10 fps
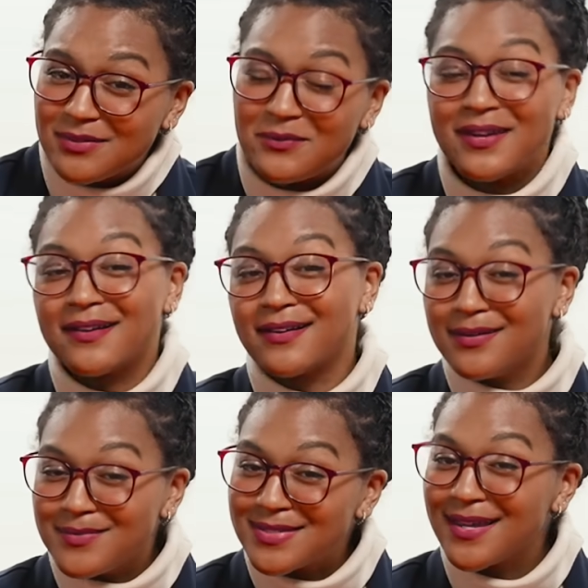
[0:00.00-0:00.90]
when it
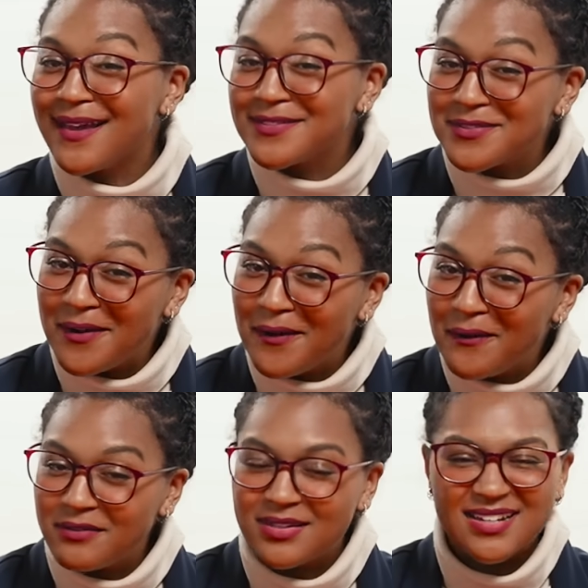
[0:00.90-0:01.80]
comes to
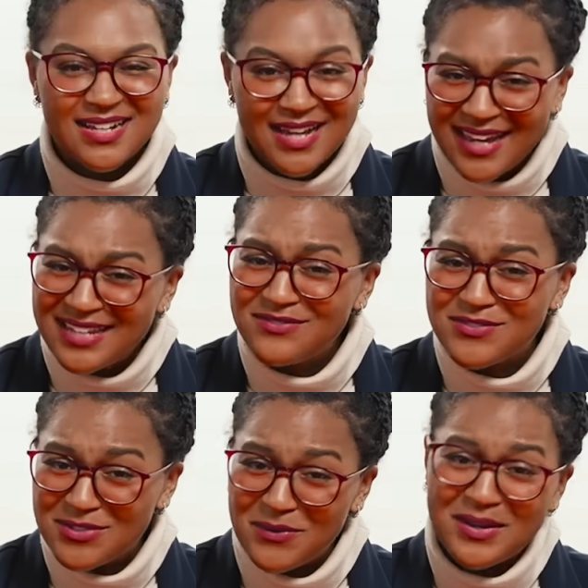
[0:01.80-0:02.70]
escrow, you kind of
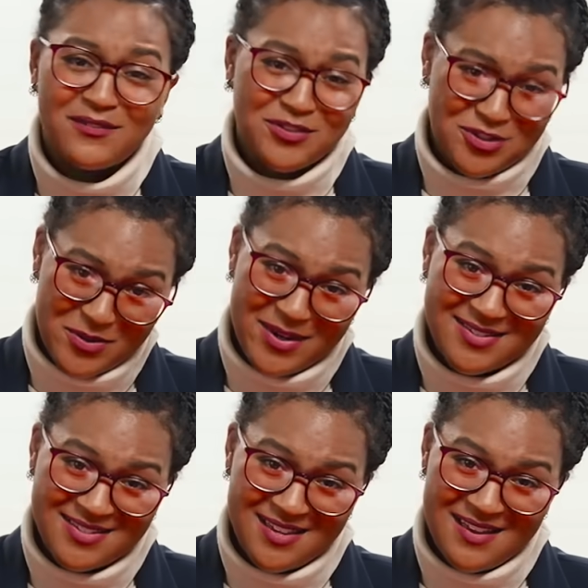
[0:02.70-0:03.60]
don't have a choice.